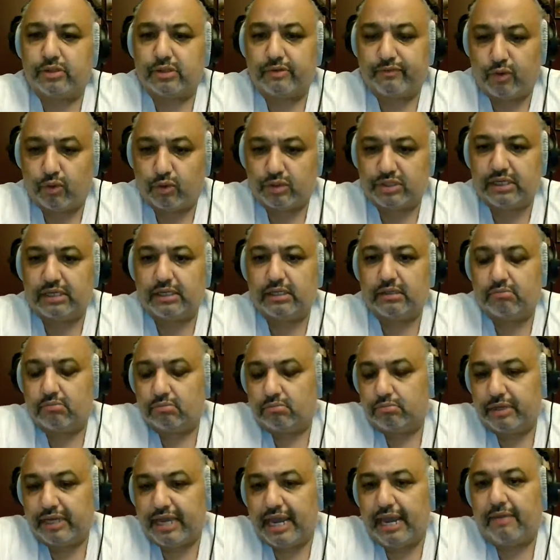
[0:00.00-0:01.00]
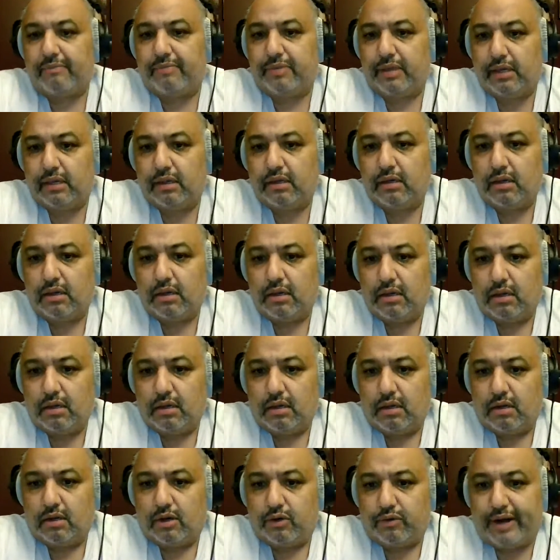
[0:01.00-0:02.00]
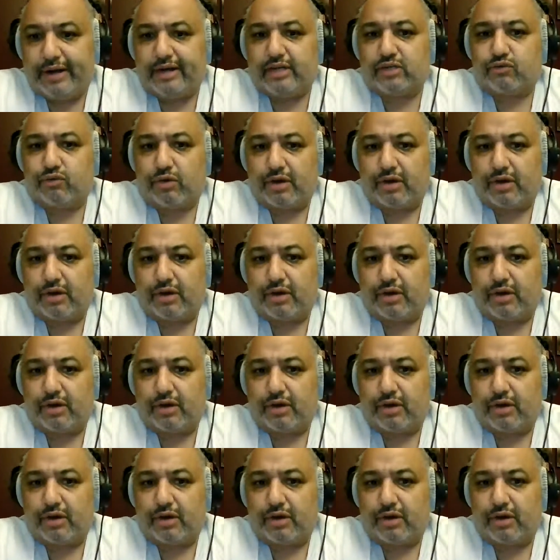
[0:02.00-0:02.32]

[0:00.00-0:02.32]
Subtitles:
Of course, he became the greatest